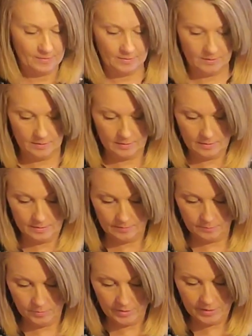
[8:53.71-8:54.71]

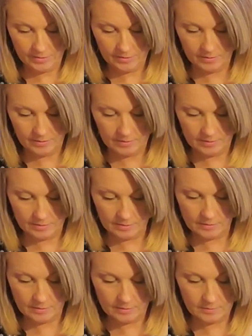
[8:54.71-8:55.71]
some
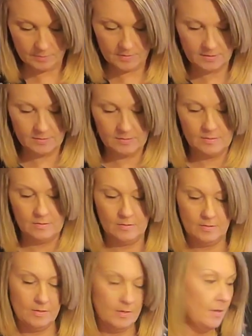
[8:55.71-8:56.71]
breadcrumbs.
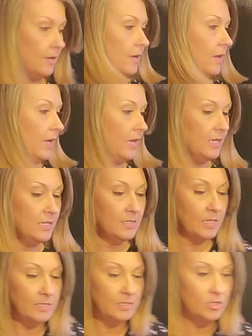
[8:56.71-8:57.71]
And
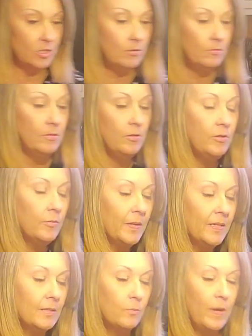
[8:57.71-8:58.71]
I don't know the
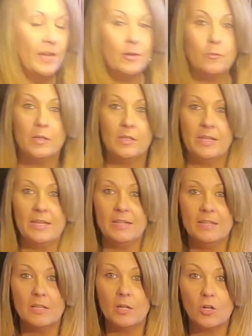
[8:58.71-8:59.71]
best way to really
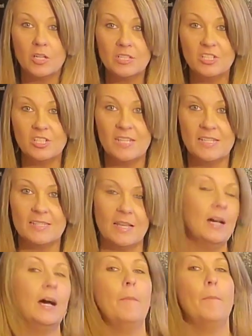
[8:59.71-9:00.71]
crunch these
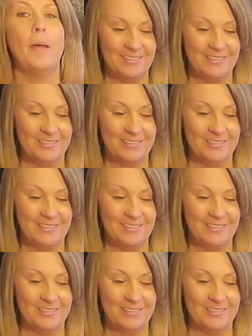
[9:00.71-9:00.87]
up.